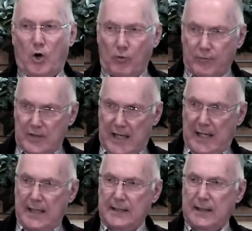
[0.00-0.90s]

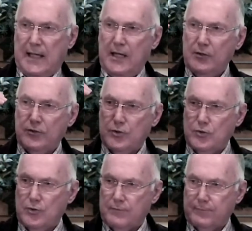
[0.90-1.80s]
overnight
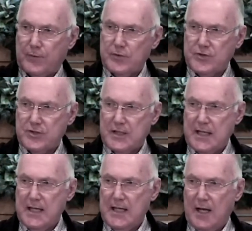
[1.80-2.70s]
into the first
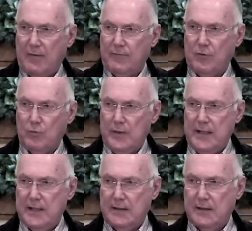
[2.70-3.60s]
day of the
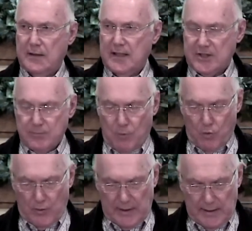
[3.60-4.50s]
week, the next
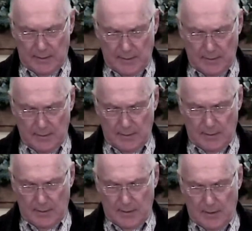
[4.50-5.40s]
morning,
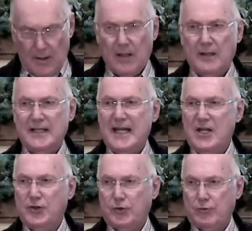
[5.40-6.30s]

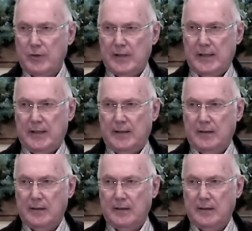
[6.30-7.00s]
day three.